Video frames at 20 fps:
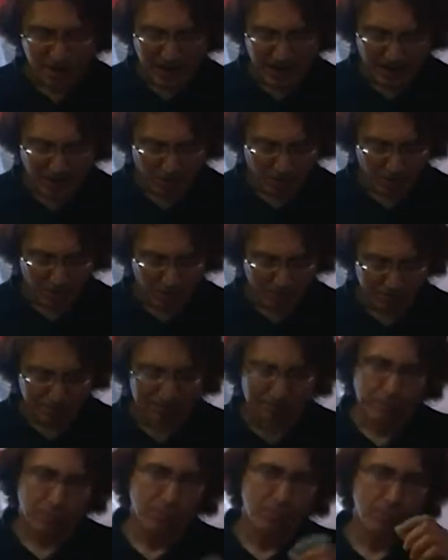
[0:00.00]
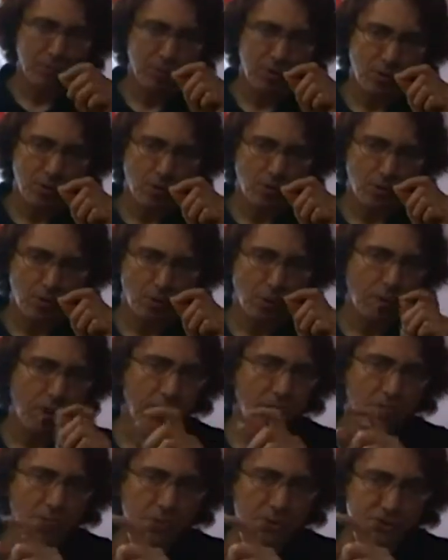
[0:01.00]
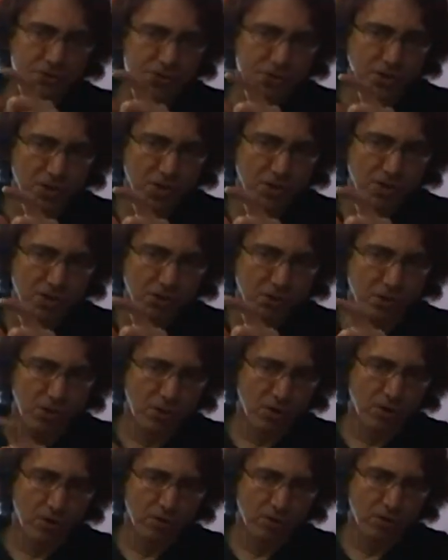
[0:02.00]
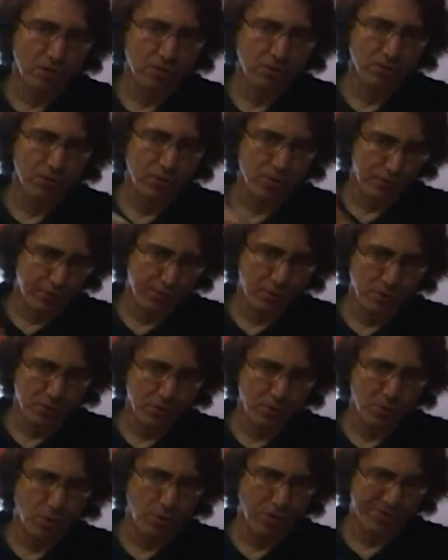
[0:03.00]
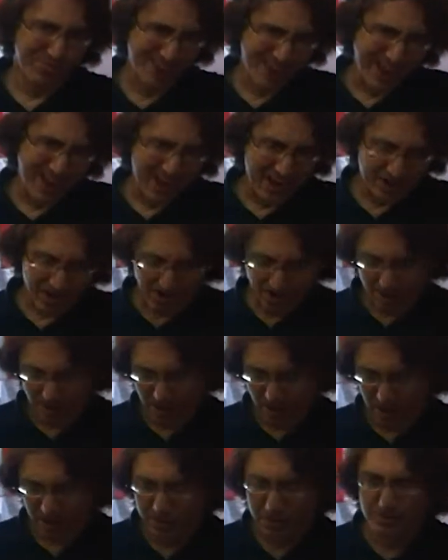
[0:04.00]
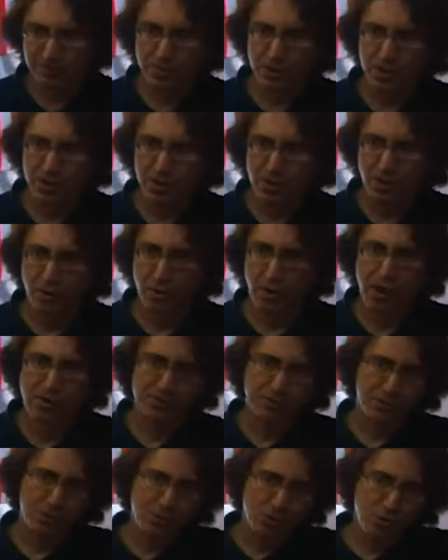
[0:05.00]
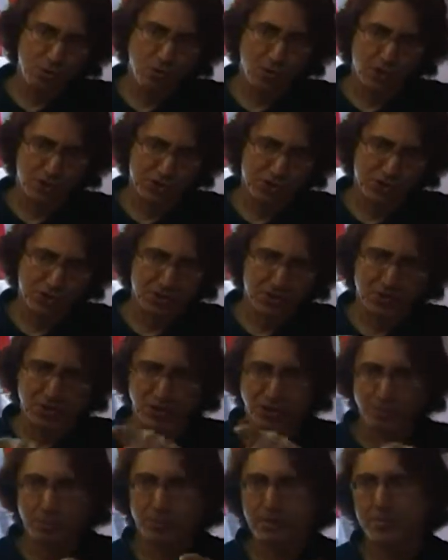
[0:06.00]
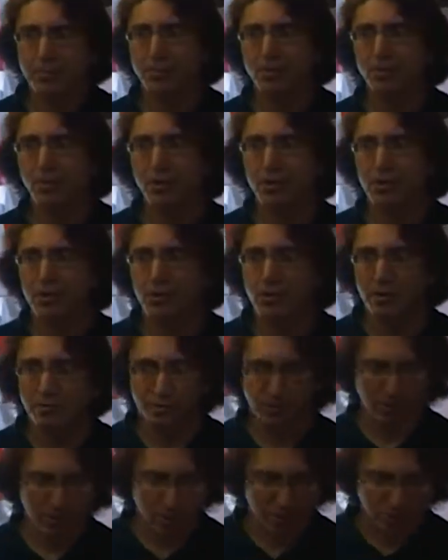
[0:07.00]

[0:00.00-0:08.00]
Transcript: Now, what was your review or take on the video after you watched it? Tell people what you have